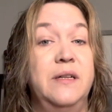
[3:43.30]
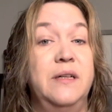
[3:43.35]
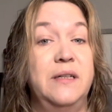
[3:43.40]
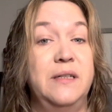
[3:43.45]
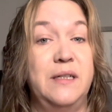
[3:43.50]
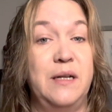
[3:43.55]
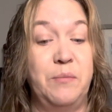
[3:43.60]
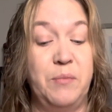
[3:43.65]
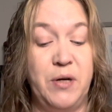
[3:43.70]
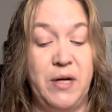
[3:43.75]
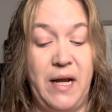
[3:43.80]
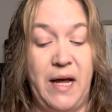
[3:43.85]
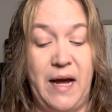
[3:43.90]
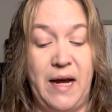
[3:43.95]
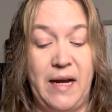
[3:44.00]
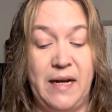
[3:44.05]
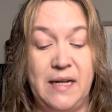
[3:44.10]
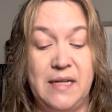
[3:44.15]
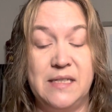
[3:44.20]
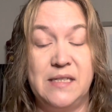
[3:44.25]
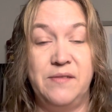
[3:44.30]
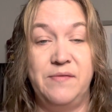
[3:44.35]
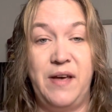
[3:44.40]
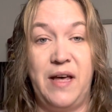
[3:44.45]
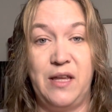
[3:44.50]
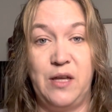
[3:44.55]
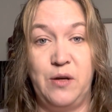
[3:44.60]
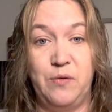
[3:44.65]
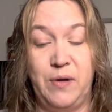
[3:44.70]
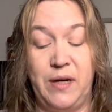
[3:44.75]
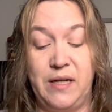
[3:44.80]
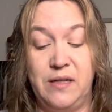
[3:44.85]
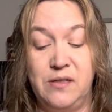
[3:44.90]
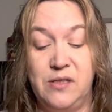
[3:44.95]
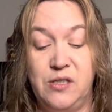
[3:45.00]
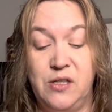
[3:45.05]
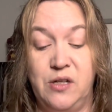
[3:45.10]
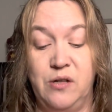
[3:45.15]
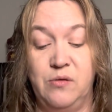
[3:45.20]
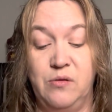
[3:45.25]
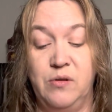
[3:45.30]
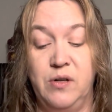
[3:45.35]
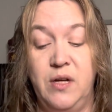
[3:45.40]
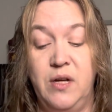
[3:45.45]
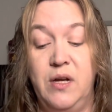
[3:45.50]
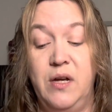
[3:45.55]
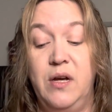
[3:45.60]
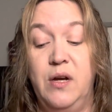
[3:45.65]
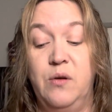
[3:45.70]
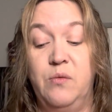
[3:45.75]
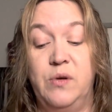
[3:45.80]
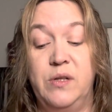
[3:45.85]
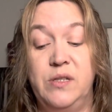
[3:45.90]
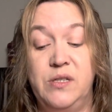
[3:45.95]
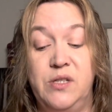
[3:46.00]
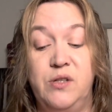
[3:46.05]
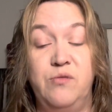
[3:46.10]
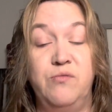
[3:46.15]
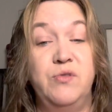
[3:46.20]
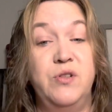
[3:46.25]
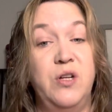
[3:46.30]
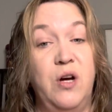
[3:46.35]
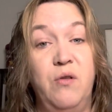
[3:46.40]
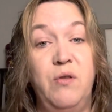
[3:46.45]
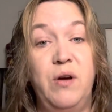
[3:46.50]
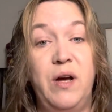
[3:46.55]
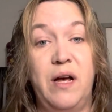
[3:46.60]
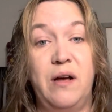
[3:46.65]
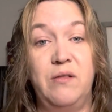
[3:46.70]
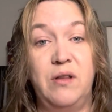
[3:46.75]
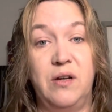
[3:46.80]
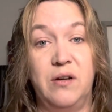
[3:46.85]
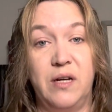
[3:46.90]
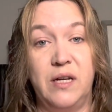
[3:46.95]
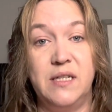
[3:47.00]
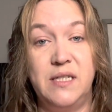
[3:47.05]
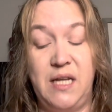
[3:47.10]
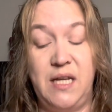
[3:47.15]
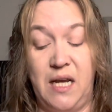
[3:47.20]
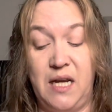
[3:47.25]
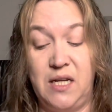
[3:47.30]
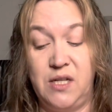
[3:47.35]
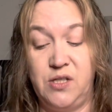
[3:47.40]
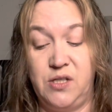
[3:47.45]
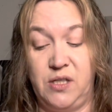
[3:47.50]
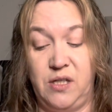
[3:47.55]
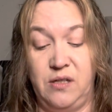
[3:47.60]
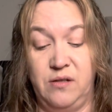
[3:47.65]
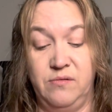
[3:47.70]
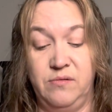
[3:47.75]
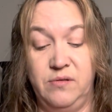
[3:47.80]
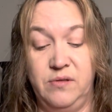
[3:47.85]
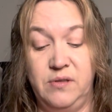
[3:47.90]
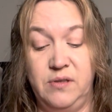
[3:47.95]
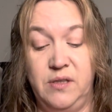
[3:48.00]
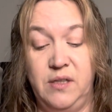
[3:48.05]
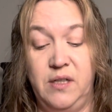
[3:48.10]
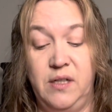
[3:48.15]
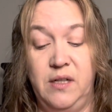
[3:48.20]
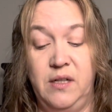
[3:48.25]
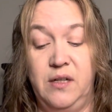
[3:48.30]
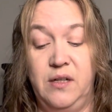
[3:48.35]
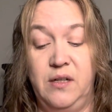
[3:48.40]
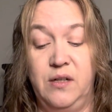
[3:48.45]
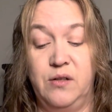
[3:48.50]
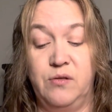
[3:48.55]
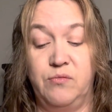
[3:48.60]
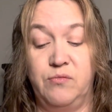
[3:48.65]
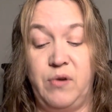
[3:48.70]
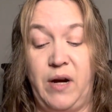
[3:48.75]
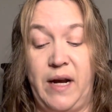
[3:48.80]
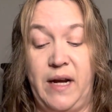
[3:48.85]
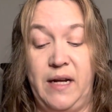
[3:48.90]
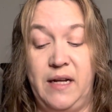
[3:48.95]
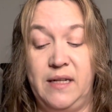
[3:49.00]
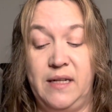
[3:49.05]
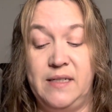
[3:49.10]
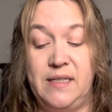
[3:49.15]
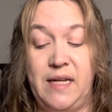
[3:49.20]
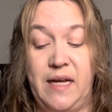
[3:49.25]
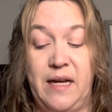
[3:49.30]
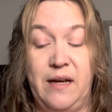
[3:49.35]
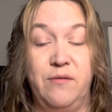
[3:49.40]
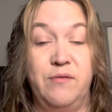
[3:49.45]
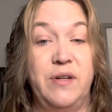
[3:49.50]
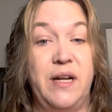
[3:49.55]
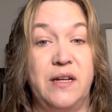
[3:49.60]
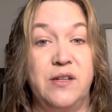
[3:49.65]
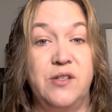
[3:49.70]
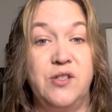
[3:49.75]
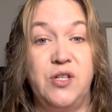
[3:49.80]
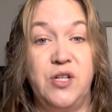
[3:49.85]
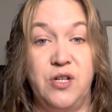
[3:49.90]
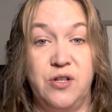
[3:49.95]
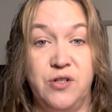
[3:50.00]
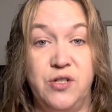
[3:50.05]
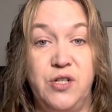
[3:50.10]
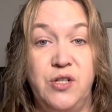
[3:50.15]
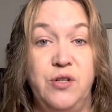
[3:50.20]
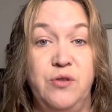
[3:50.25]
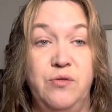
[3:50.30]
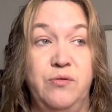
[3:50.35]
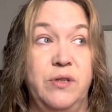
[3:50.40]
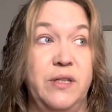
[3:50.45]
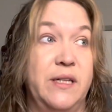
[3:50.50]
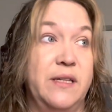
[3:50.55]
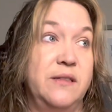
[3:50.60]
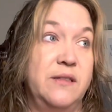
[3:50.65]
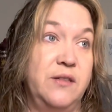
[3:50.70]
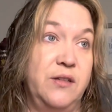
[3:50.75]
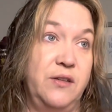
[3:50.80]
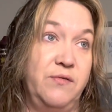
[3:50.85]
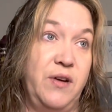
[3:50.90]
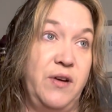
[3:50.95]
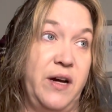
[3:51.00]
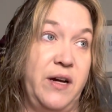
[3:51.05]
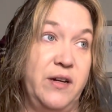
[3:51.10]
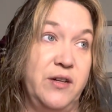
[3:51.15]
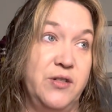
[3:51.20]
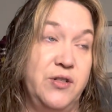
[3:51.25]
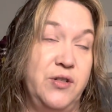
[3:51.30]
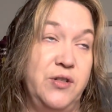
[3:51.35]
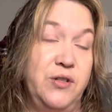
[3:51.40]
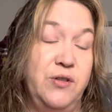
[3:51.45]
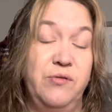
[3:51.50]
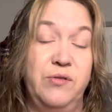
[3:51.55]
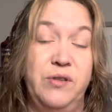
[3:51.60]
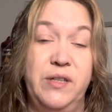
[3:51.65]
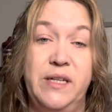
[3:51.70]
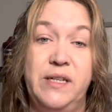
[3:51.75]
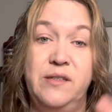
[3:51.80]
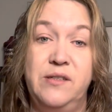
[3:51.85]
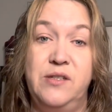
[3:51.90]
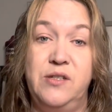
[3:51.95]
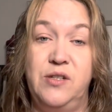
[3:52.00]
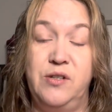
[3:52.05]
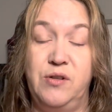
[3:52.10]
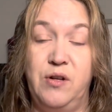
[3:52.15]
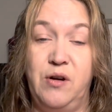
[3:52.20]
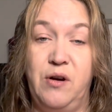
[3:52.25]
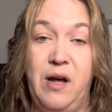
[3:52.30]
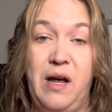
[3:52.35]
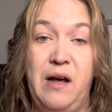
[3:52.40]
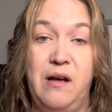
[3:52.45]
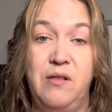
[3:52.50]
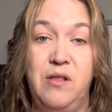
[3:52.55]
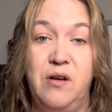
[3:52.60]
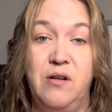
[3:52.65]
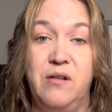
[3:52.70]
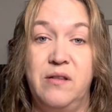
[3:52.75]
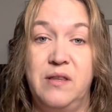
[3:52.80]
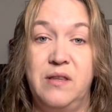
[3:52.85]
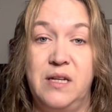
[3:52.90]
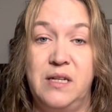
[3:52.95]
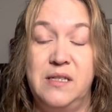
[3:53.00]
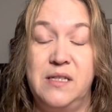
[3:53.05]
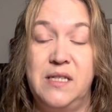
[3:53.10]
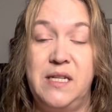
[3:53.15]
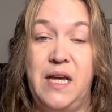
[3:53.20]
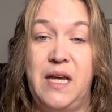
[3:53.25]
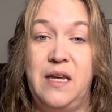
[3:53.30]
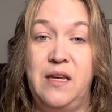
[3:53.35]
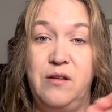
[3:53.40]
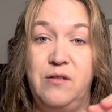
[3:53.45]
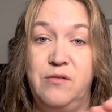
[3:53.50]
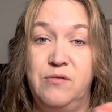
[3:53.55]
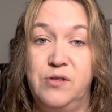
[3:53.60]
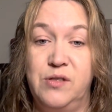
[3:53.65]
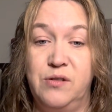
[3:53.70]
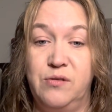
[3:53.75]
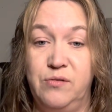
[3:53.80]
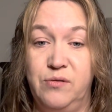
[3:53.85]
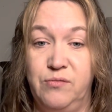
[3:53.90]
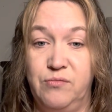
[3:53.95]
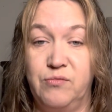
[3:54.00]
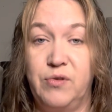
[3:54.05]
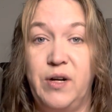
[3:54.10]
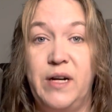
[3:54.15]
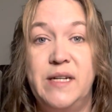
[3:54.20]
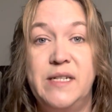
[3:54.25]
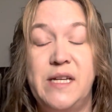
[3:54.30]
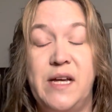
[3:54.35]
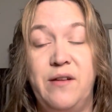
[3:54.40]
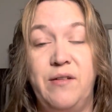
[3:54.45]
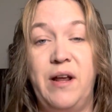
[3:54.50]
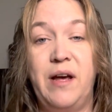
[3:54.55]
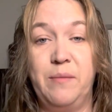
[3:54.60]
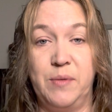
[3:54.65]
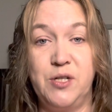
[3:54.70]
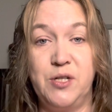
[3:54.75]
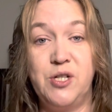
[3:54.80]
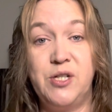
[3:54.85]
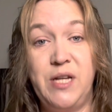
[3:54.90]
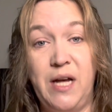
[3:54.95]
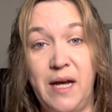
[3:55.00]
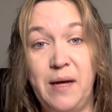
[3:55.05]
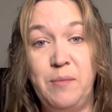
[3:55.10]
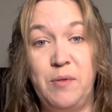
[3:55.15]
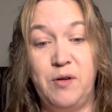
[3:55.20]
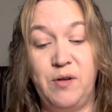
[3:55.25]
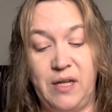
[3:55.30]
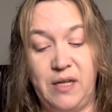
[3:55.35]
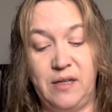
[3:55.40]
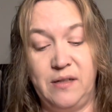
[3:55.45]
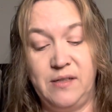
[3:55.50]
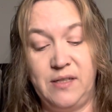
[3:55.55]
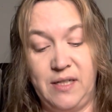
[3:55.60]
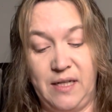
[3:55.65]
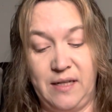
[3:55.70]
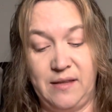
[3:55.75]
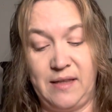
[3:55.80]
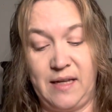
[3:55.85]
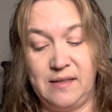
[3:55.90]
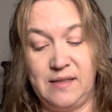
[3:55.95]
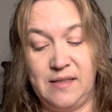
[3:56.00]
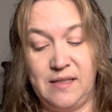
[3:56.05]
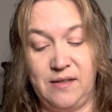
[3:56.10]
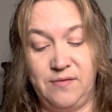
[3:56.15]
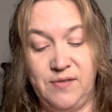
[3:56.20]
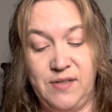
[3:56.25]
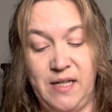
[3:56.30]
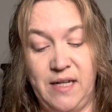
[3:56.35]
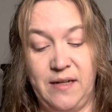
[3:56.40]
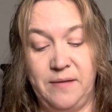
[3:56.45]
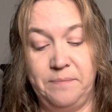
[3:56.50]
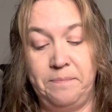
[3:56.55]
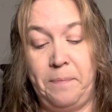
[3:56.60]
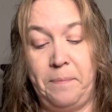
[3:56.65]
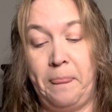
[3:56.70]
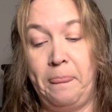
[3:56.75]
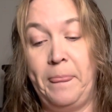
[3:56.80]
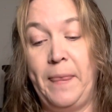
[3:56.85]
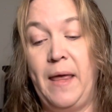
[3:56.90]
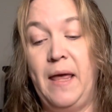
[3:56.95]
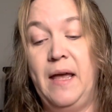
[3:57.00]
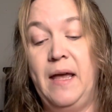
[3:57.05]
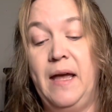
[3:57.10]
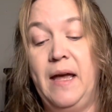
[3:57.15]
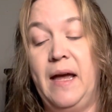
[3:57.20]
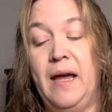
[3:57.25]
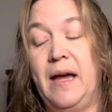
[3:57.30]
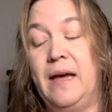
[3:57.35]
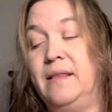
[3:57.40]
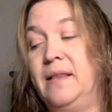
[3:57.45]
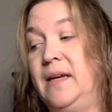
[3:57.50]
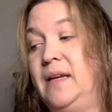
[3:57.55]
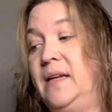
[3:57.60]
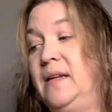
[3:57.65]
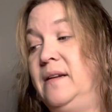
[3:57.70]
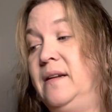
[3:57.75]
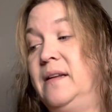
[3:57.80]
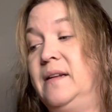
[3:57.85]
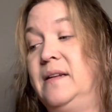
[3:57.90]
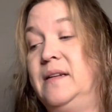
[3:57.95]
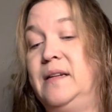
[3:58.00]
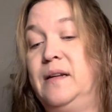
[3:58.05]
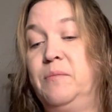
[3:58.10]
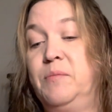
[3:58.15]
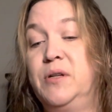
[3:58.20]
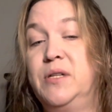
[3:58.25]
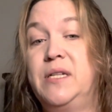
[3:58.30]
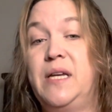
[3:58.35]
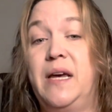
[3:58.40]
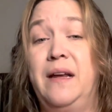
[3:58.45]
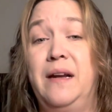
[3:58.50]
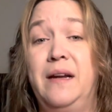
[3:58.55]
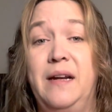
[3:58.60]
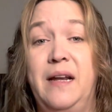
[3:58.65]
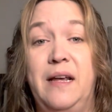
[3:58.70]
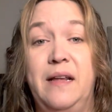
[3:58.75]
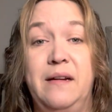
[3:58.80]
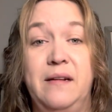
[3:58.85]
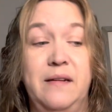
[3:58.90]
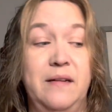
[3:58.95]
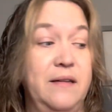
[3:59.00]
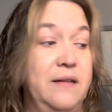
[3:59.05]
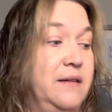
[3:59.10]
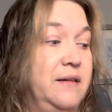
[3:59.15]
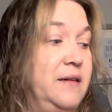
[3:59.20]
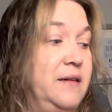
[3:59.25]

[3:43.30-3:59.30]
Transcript: number nine is evaluate. So once you know how long it takes you, write it down next to your to-do list. So you've got your to-do list, you know how long things take you, so write down how much time you need to get that stuff done. And then number 10 and